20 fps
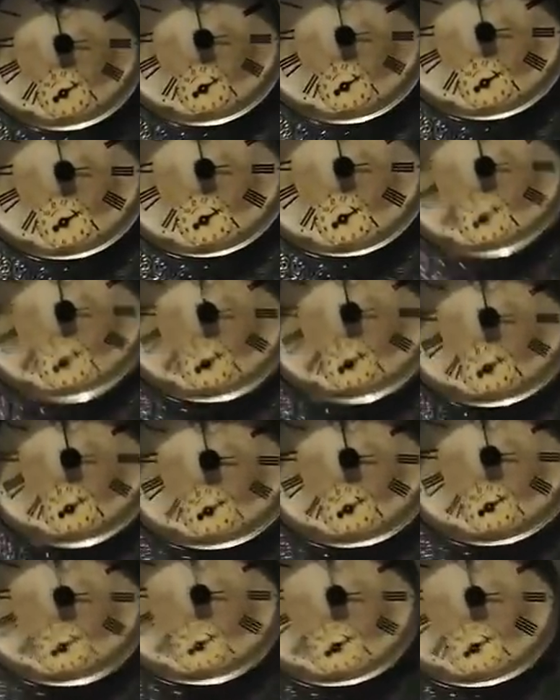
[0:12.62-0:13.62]
history
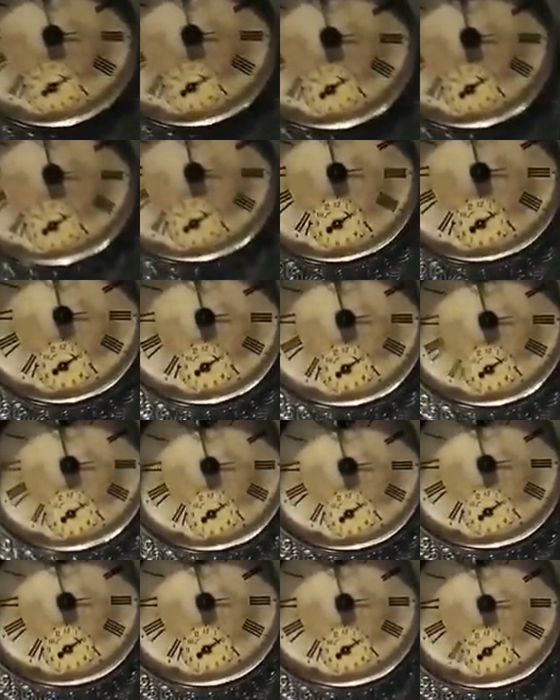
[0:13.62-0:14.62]
to you all.
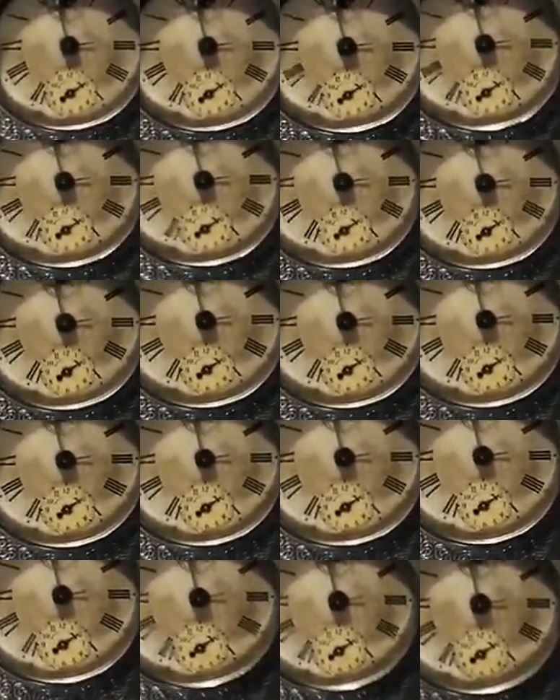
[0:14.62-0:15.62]
It
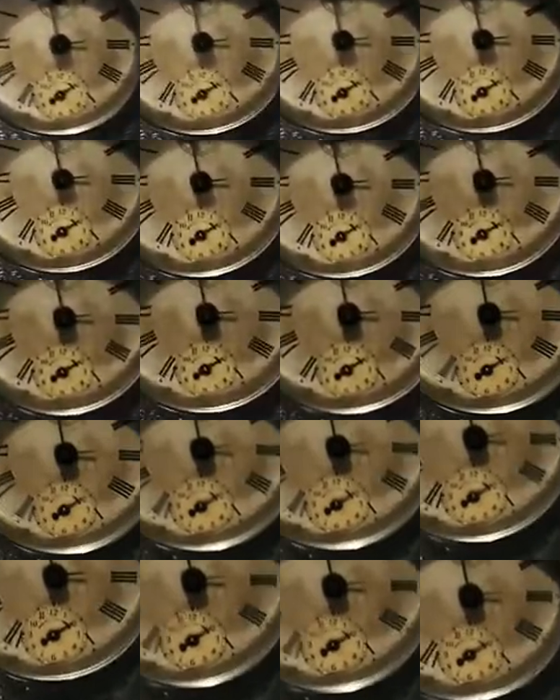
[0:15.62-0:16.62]
is a
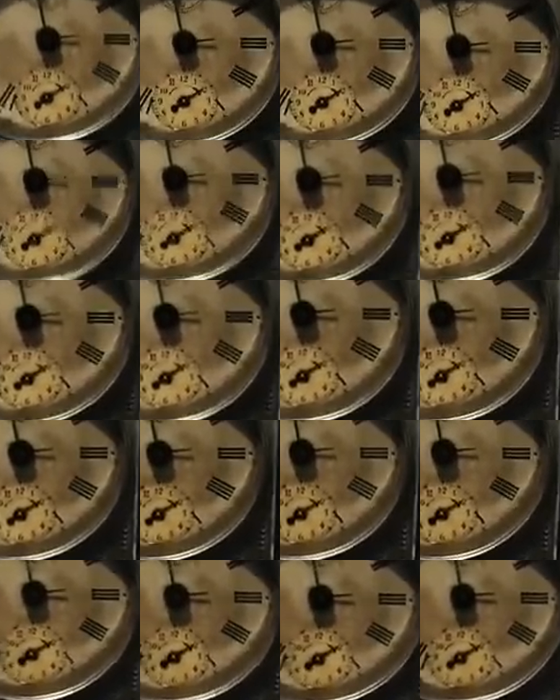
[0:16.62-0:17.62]
musical
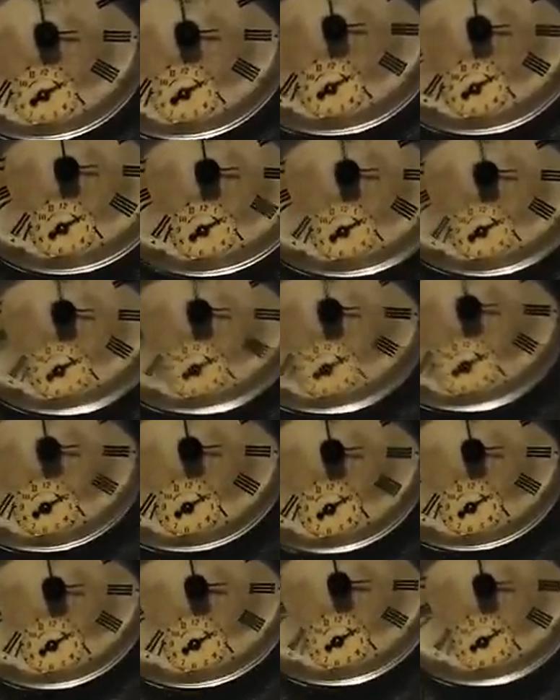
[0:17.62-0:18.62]
carriage clock.
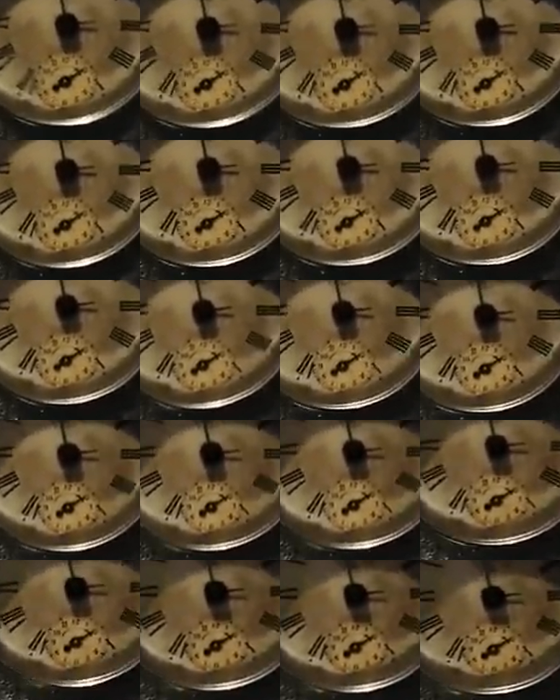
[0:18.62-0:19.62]

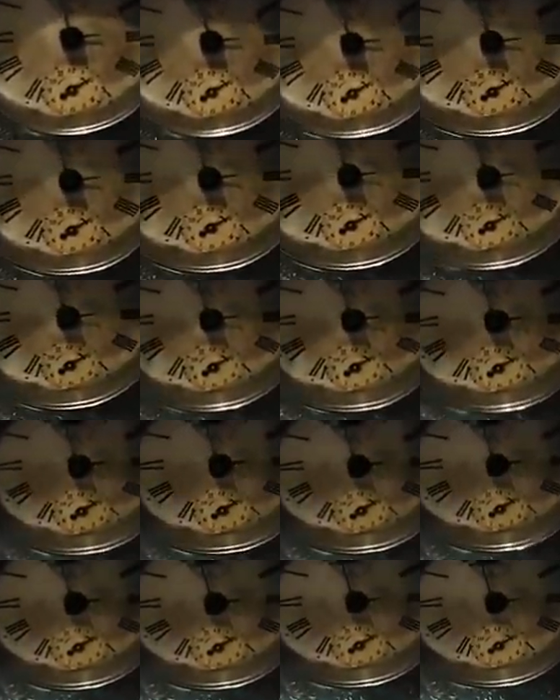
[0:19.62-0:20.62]
I say
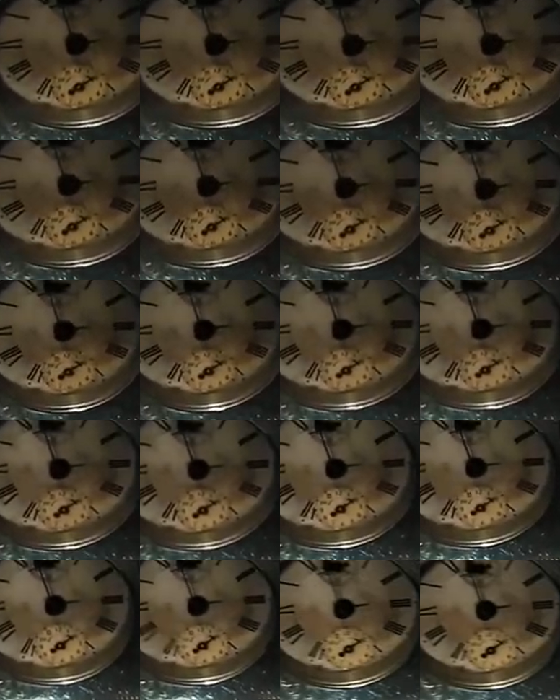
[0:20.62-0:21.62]
musical because
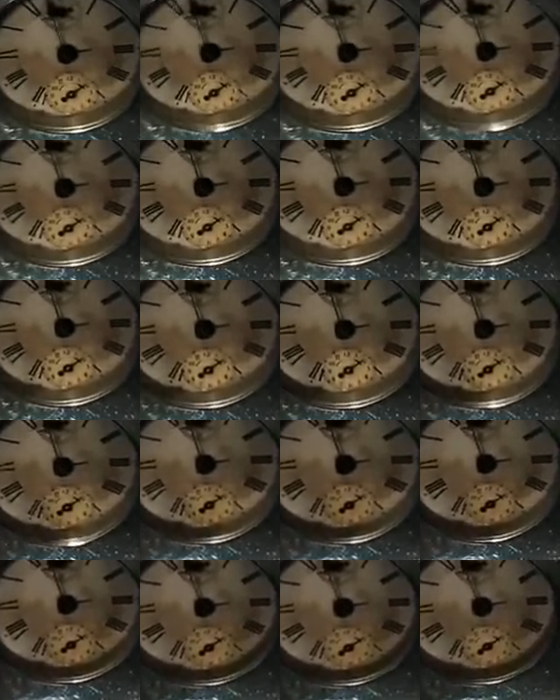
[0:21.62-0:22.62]

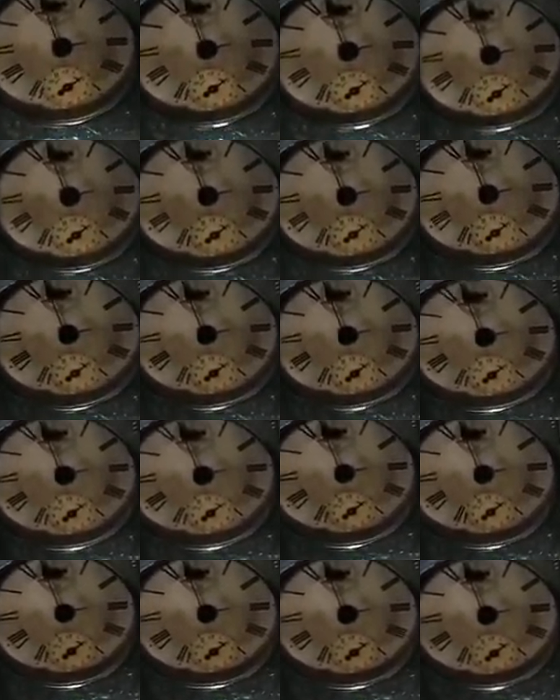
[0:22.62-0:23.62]
if you look at the
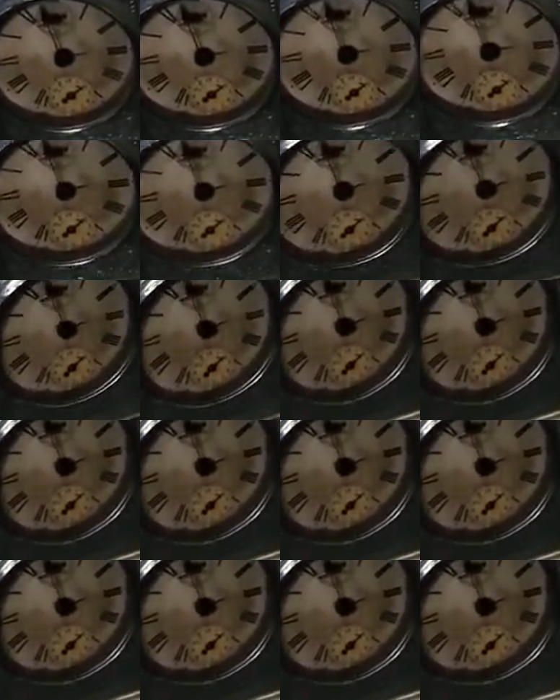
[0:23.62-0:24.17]
back